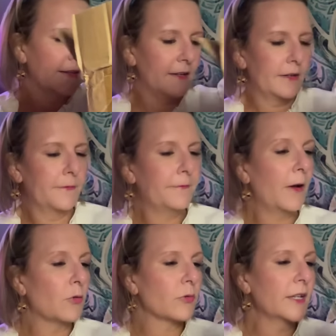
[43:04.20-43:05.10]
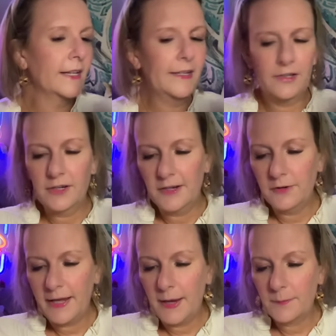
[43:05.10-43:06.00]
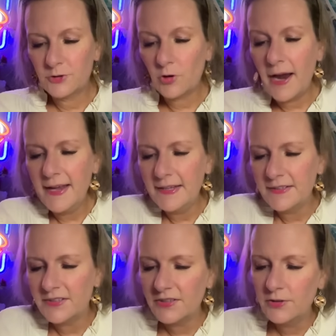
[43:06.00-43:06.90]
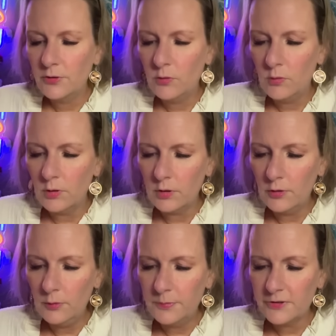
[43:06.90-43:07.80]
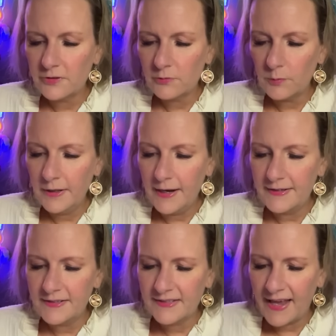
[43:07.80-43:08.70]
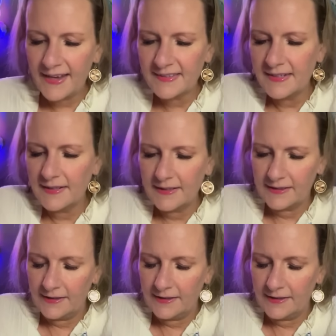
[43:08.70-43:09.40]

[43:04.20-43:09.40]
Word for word: It felt really good. Okay, I'm trying to, oops, what did I just accidentally click?